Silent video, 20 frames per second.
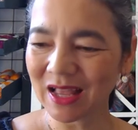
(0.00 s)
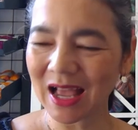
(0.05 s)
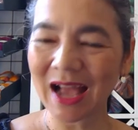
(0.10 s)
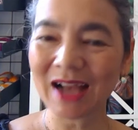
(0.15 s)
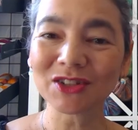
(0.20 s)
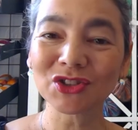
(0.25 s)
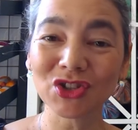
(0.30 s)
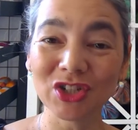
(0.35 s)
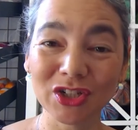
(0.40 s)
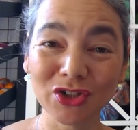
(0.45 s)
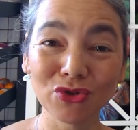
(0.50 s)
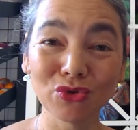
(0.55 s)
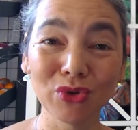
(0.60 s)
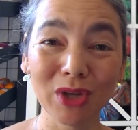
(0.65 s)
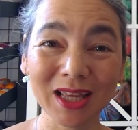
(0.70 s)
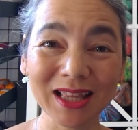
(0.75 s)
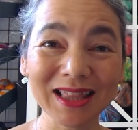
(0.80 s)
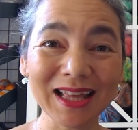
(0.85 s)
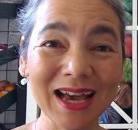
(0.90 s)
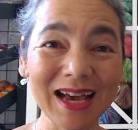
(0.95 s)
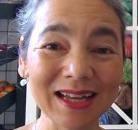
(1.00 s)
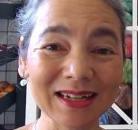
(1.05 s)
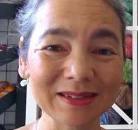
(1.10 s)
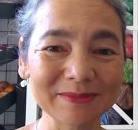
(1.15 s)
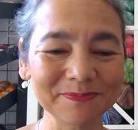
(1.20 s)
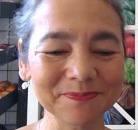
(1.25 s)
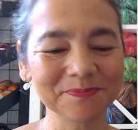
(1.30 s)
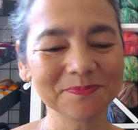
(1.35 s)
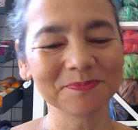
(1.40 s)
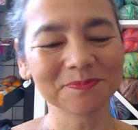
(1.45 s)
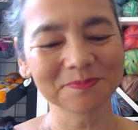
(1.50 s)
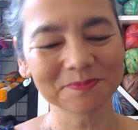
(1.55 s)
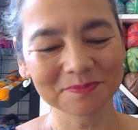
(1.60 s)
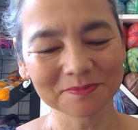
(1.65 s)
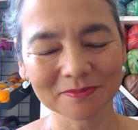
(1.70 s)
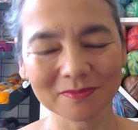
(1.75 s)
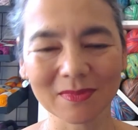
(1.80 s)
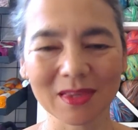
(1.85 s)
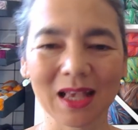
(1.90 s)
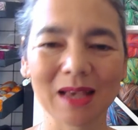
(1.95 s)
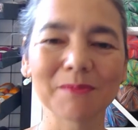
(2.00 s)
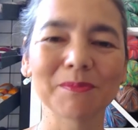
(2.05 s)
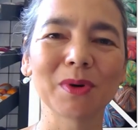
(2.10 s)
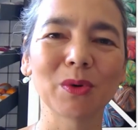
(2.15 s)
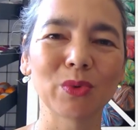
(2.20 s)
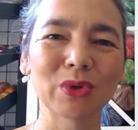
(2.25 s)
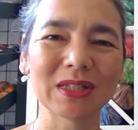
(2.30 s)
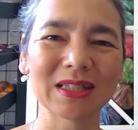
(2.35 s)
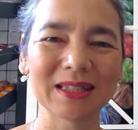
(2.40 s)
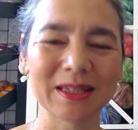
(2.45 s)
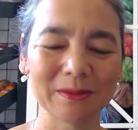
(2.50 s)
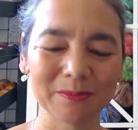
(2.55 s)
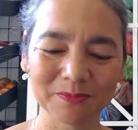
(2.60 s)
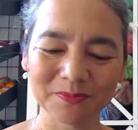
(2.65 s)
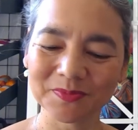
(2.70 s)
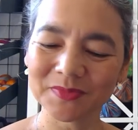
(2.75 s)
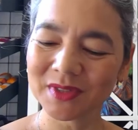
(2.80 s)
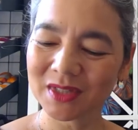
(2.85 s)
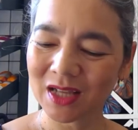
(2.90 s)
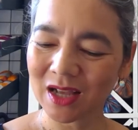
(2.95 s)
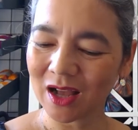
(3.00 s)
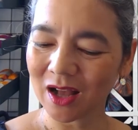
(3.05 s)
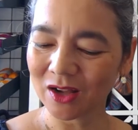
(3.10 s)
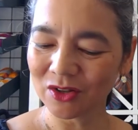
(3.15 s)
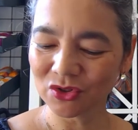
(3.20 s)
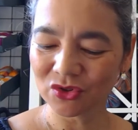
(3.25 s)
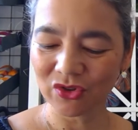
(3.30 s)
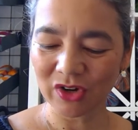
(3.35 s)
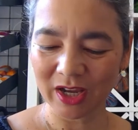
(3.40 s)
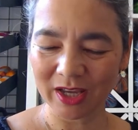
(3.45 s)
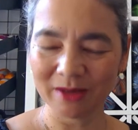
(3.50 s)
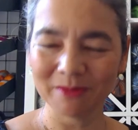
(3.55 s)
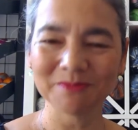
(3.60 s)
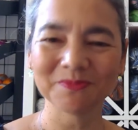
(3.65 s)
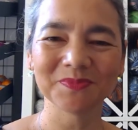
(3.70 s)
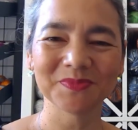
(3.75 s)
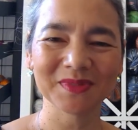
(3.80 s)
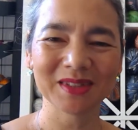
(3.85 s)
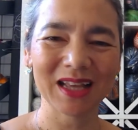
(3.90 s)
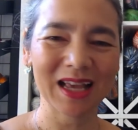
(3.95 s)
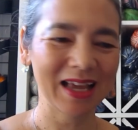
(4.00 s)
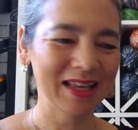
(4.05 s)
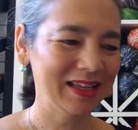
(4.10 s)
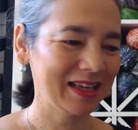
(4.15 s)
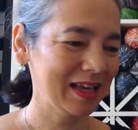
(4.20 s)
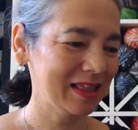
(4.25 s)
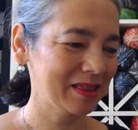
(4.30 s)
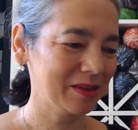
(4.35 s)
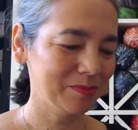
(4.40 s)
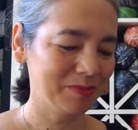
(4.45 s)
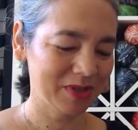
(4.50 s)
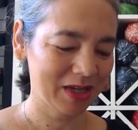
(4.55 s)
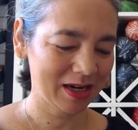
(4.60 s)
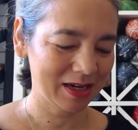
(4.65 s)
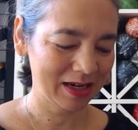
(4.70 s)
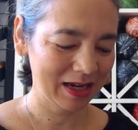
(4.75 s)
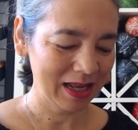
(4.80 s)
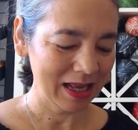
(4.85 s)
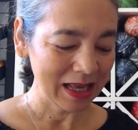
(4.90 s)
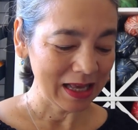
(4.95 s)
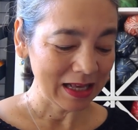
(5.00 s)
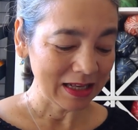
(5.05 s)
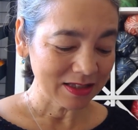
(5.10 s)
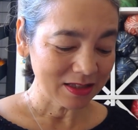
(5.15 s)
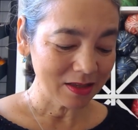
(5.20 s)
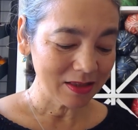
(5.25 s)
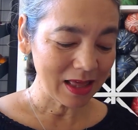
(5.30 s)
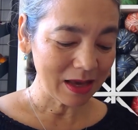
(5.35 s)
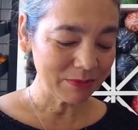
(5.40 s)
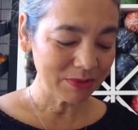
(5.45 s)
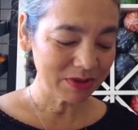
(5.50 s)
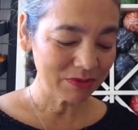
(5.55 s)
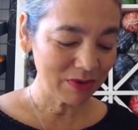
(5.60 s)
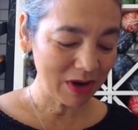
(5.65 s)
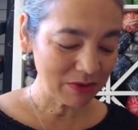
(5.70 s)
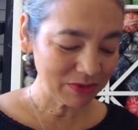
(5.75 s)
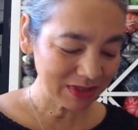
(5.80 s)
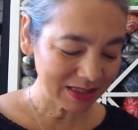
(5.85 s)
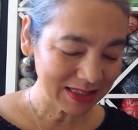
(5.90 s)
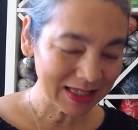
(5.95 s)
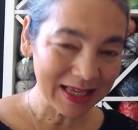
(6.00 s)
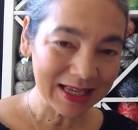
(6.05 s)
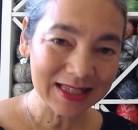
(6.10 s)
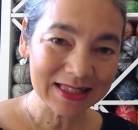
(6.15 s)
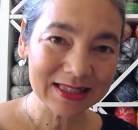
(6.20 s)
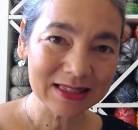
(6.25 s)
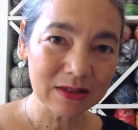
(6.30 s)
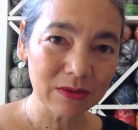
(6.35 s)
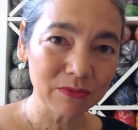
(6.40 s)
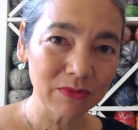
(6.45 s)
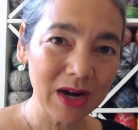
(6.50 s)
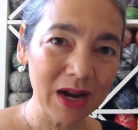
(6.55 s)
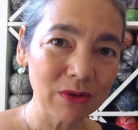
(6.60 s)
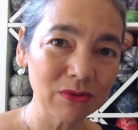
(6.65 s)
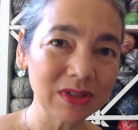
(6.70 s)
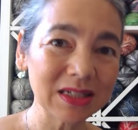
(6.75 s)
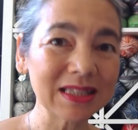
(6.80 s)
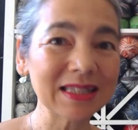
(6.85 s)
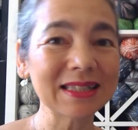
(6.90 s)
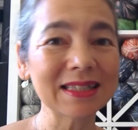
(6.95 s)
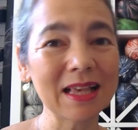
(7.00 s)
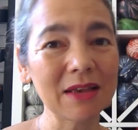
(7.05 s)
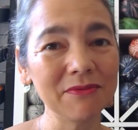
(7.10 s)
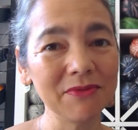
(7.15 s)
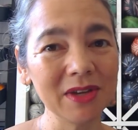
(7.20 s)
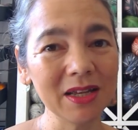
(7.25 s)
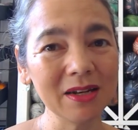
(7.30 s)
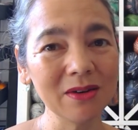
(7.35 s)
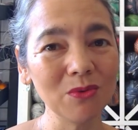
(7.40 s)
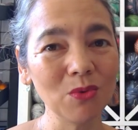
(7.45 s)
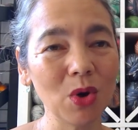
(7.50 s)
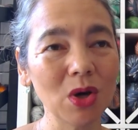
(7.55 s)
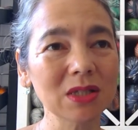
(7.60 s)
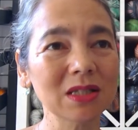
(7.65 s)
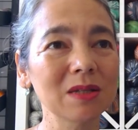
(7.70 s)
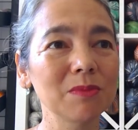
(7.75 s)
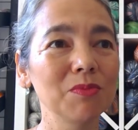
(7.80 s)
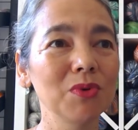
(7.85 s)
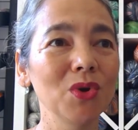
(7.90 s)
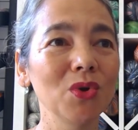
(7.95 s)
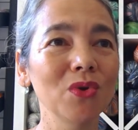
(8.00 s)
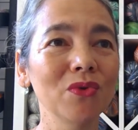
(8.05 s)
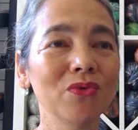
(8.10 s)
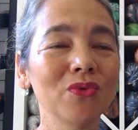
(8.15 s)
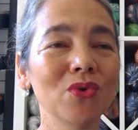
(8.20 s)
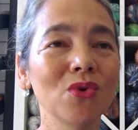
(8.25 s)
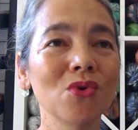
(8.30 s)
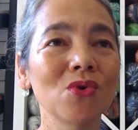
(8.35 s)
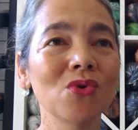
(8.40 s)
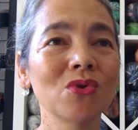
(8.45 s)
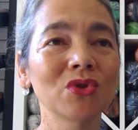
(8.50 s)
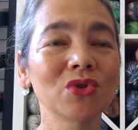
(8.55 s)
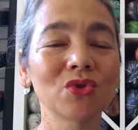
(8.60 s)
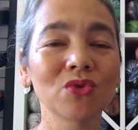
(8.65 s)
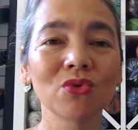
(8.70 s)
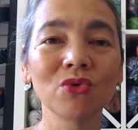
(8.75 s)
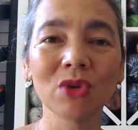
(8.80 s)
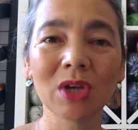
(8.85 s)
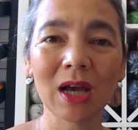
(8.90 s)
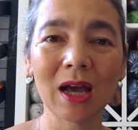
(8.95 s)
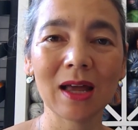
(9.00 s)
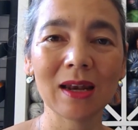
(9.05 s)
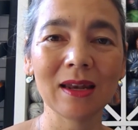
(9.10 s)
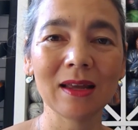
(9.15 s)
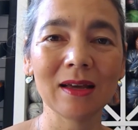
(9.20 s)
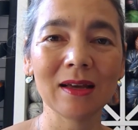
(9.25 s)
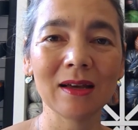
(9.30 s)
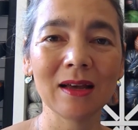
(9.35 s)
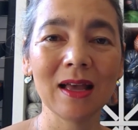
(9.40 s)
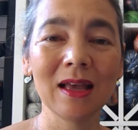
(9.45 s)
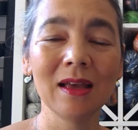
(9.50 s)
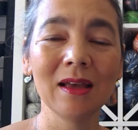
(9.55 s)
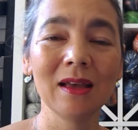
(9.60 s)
actually doing that, but we'll see. I'll try and get them done. So that was round six. Round seven was a beautiful two-color